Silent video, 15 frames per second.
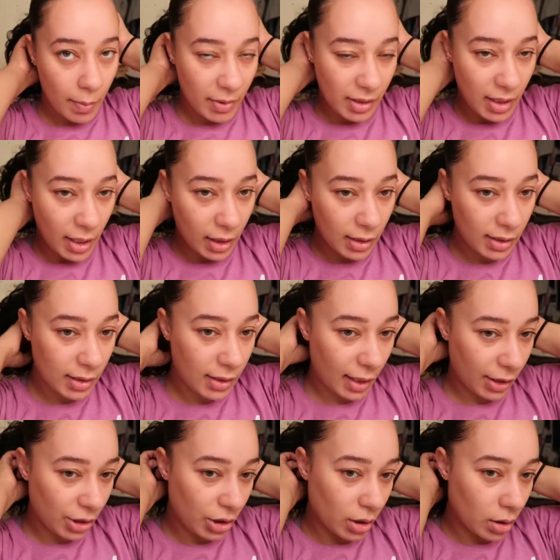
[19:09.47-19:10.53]
I'm gonna take a
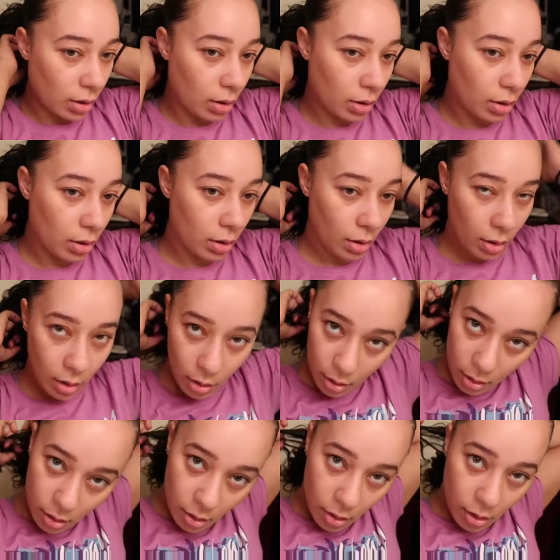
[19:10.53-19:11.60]
section
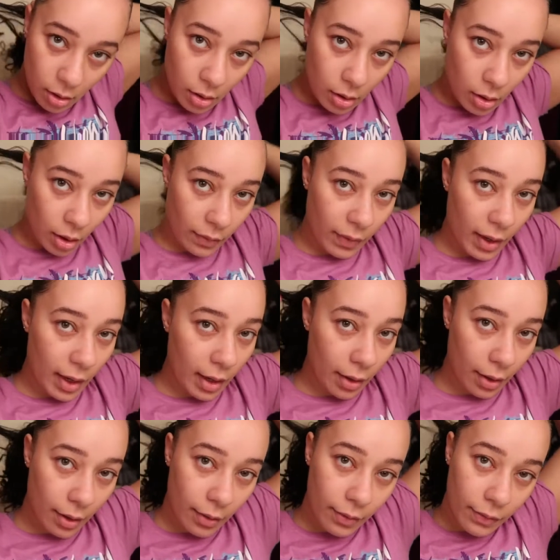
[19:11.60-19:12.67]
of
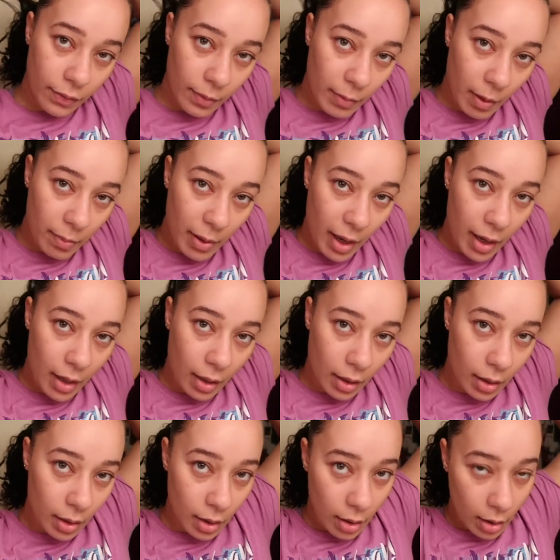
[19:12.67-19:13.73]
hair from the
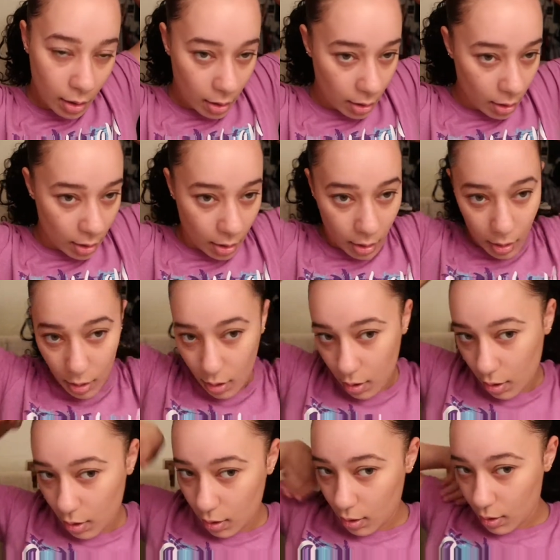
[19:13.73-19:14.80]
back
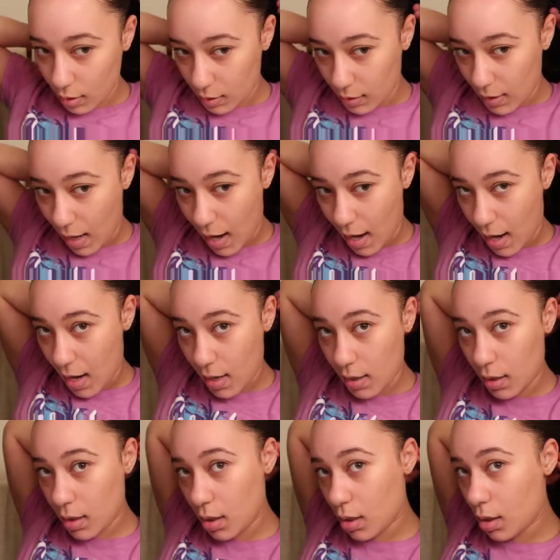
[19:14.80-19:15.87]
and tie
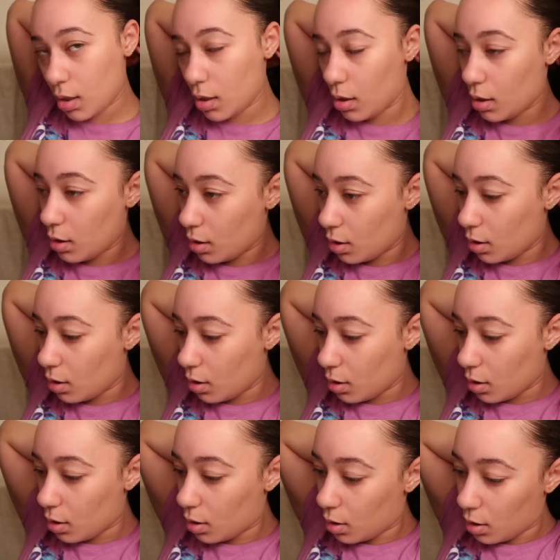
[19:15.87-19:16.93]
it
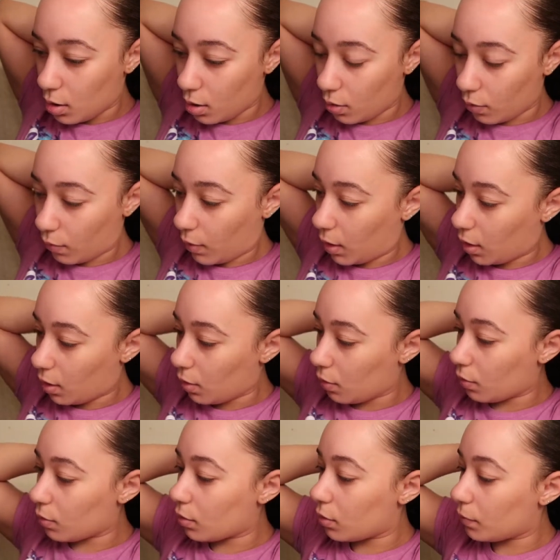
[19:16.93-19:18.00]

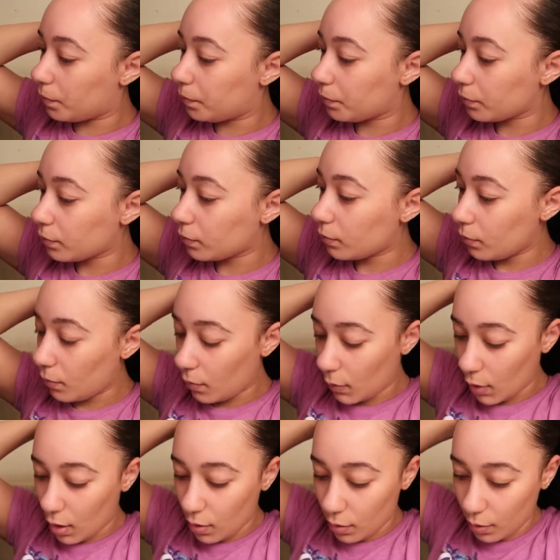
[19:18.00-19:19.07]
around
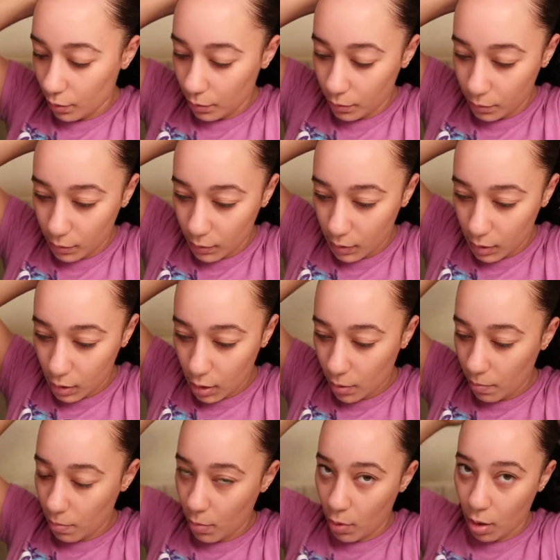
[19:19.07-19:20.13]
those
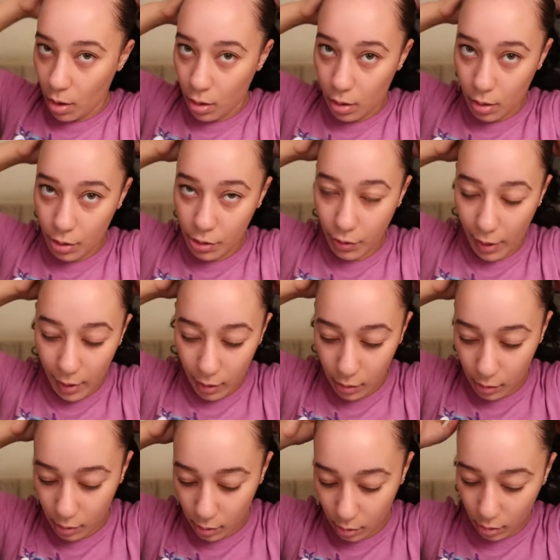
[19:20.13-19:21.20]
uh,
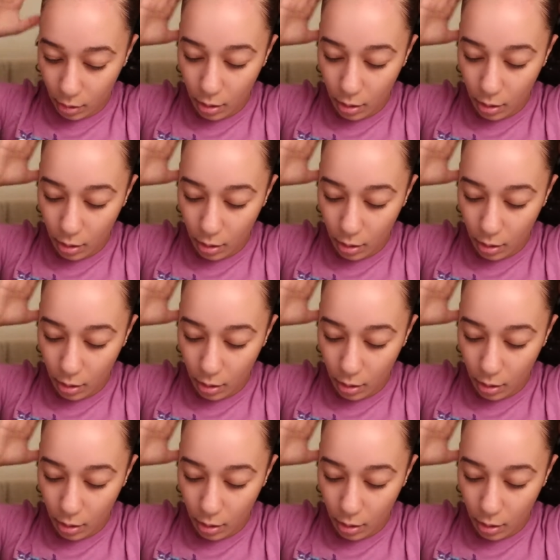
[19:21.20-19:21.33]
tracks.